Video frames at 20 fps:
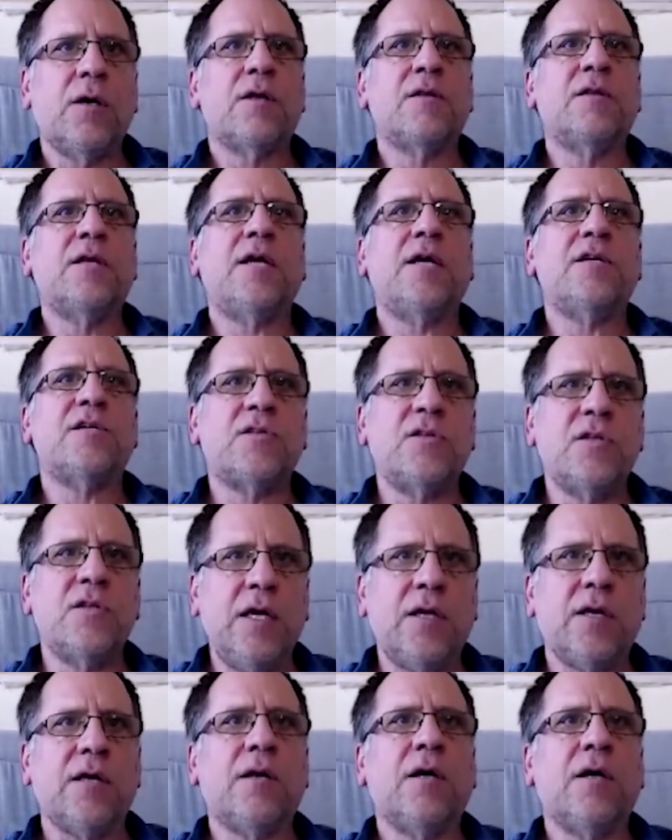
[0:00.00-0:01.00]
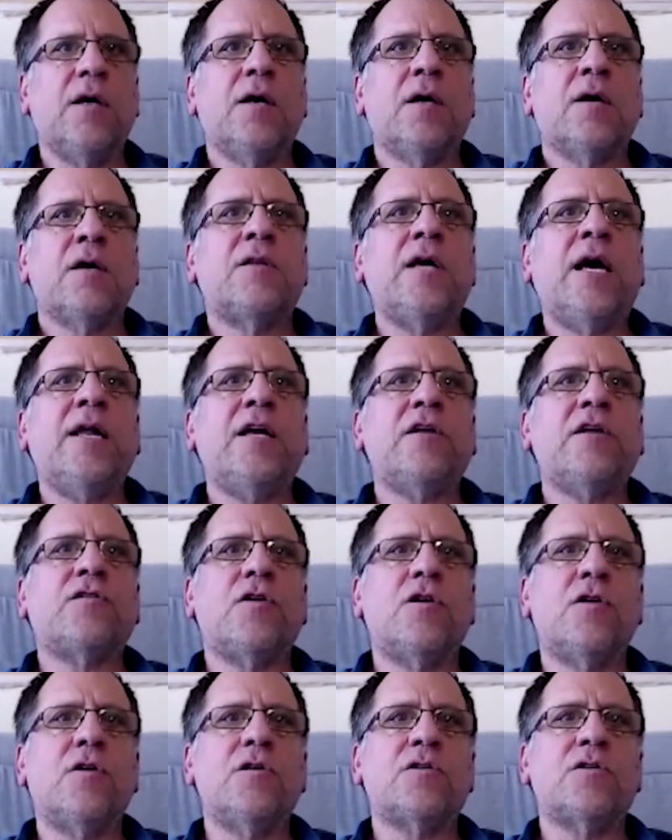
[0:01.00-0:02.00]
that is mm. needed. That it
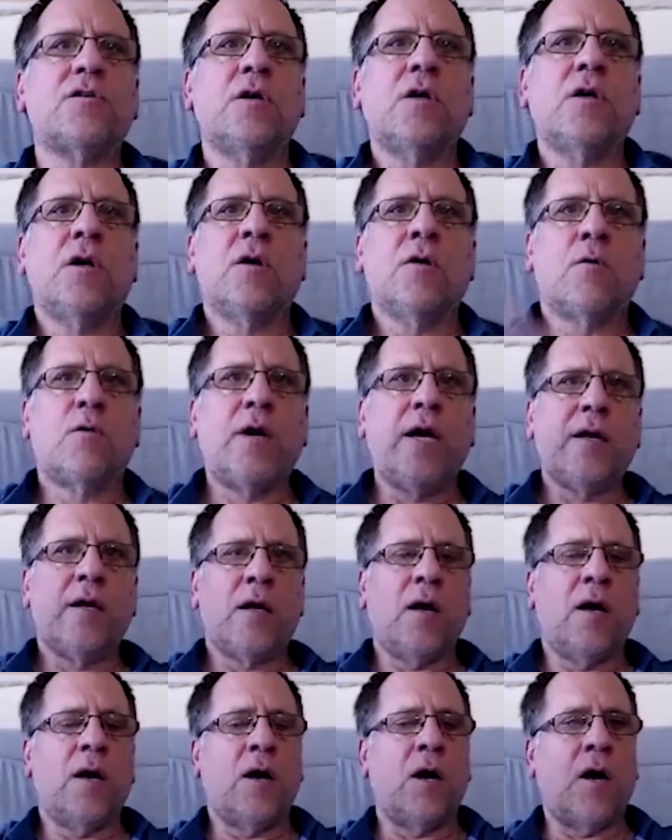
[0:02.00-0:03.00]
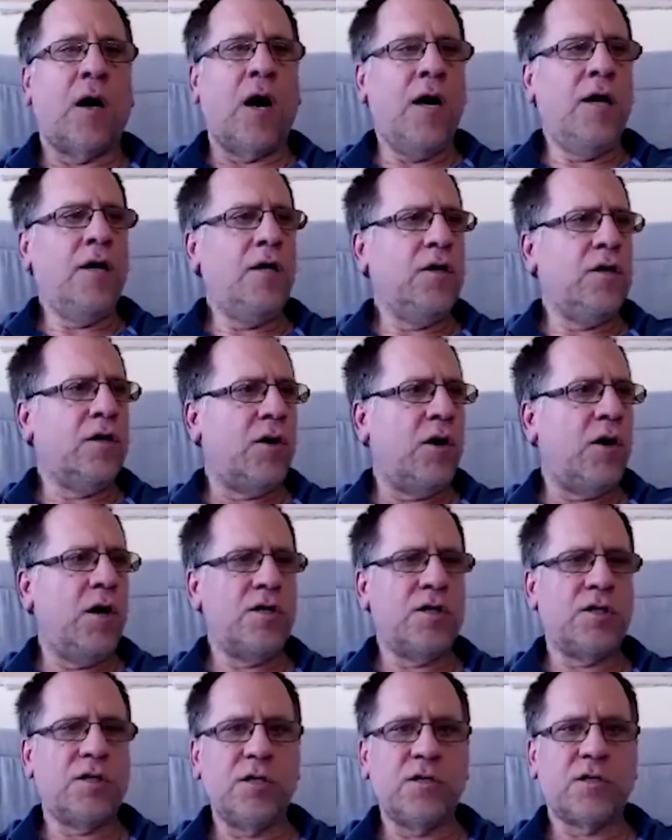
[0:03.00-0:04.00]
turns, mm. right,
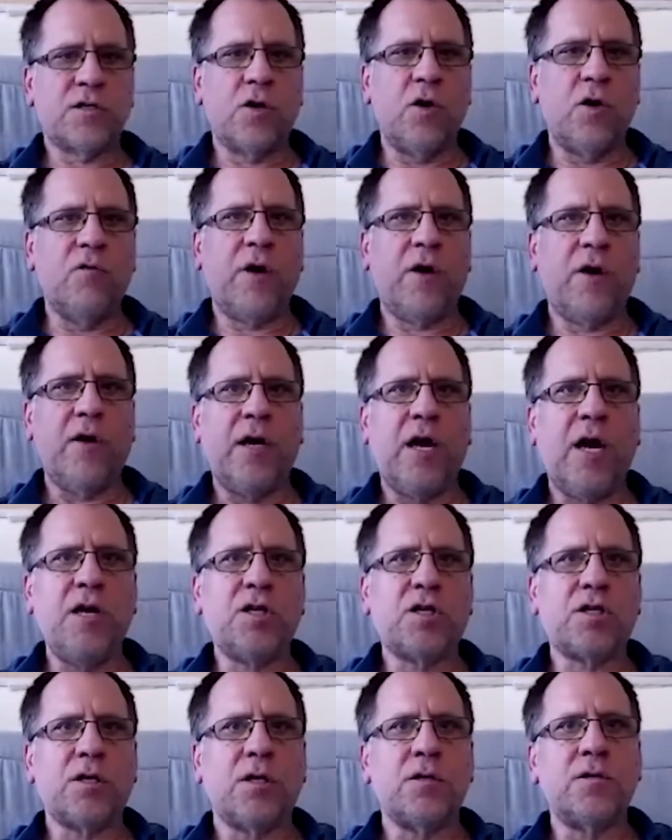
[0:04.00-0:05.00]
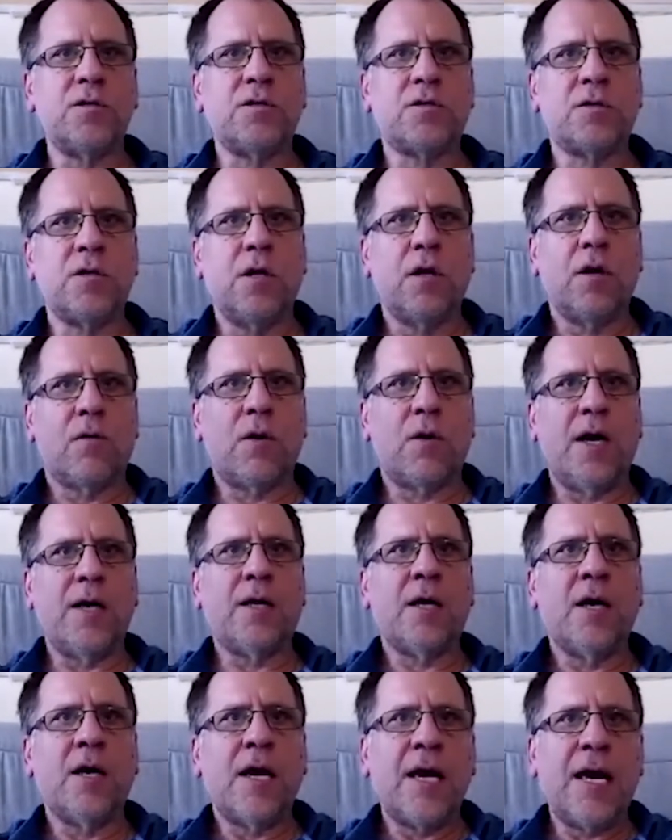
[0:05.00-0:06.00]
unconscious covariations,
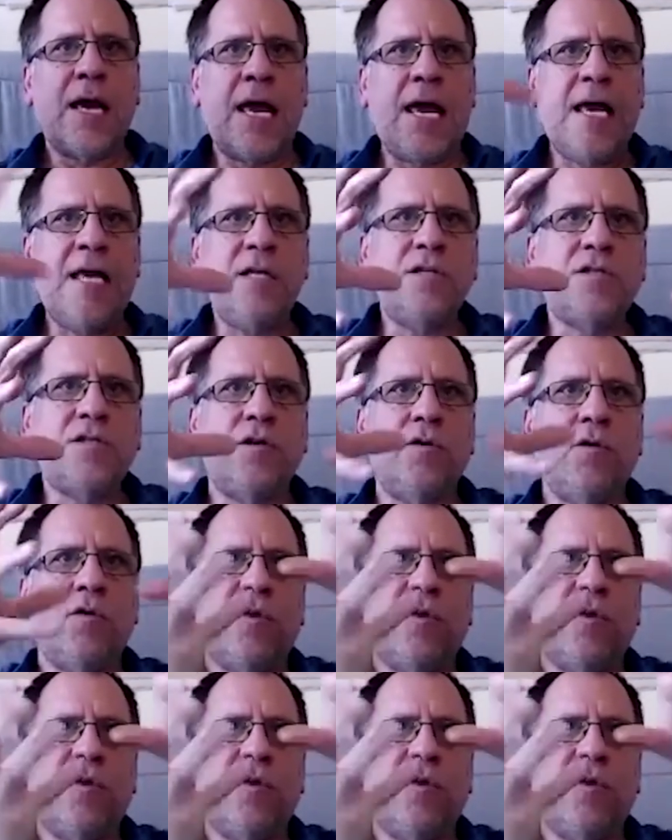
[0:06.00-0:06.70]
right, mm-hmm. into